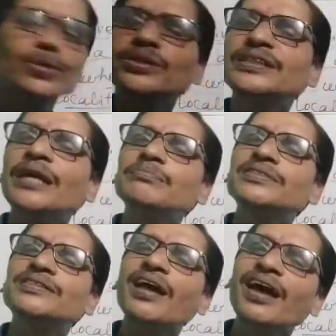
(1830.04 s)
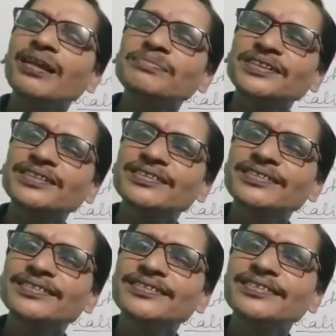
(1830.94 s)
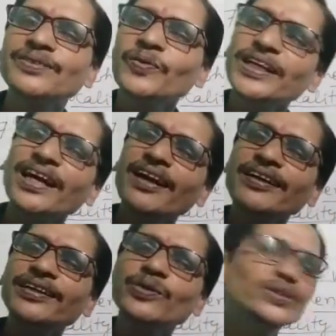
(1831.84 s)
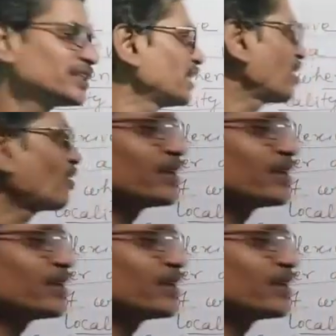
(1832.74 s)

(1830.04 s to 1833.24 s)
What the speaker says: themselves. We cannot use in accordance